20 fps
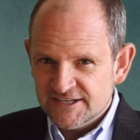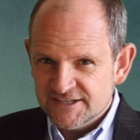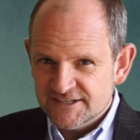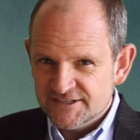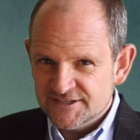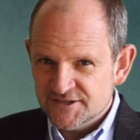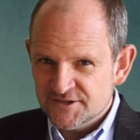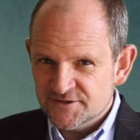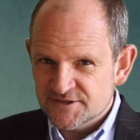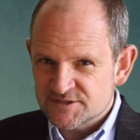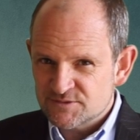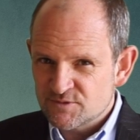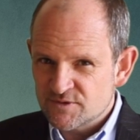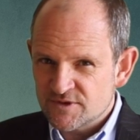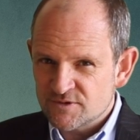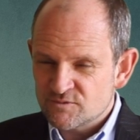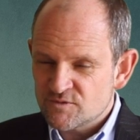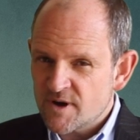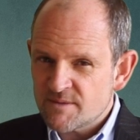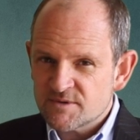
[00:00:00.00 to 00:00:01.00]
You know, it's where
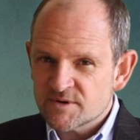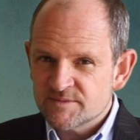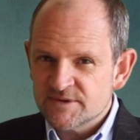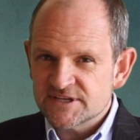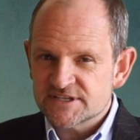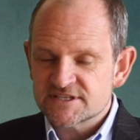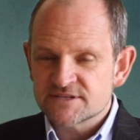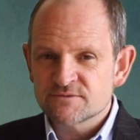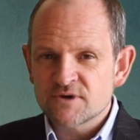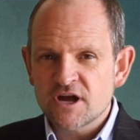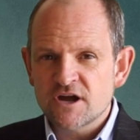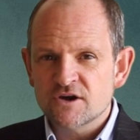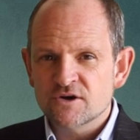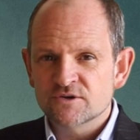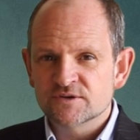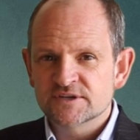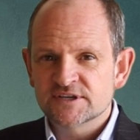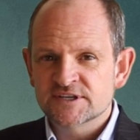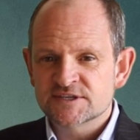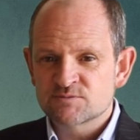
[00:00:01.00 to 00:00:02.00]
the rubber meets the
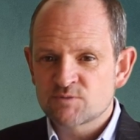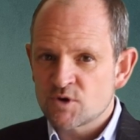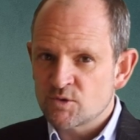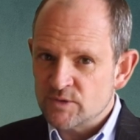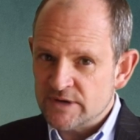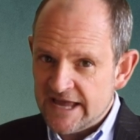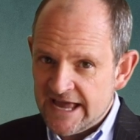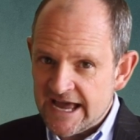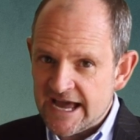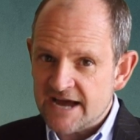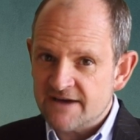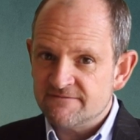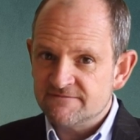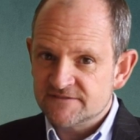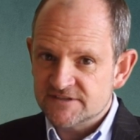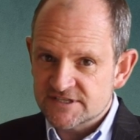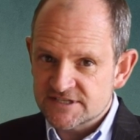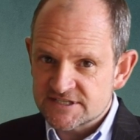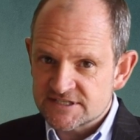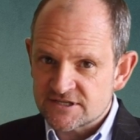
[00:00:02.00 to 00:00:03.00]
road is where we
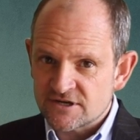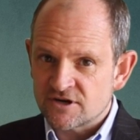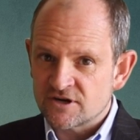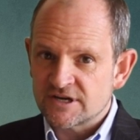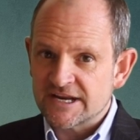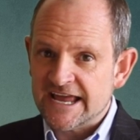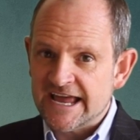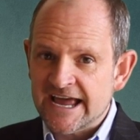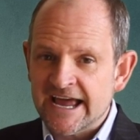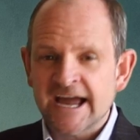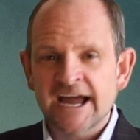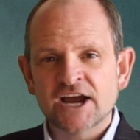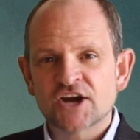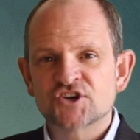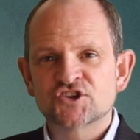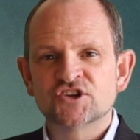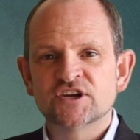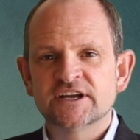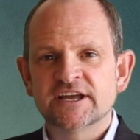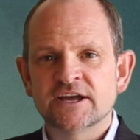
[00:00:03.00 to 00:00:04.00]
have to start
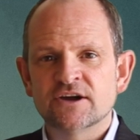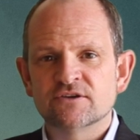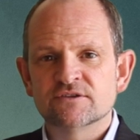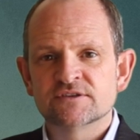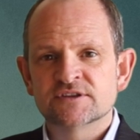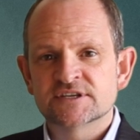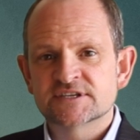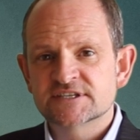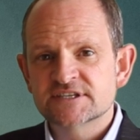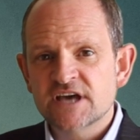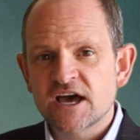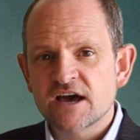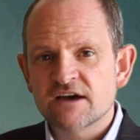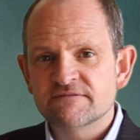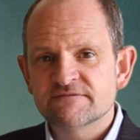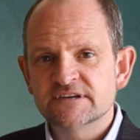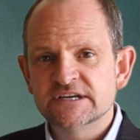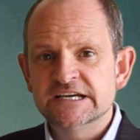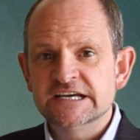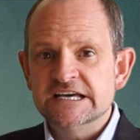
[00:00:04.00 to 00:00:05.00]
actioning out the
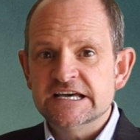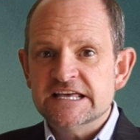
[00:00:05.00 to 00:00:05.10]
stuff